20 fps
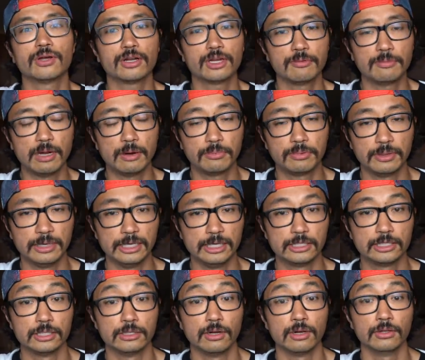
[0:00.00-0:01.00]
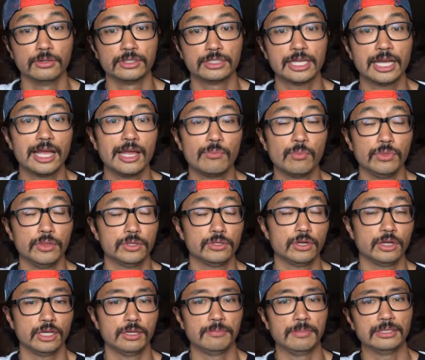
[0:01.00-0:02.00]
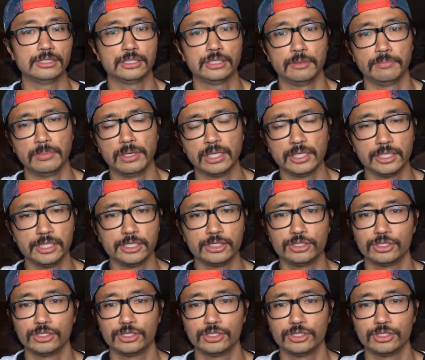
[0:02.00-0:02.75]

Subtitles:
talk about pronation all the time when they're talking about stability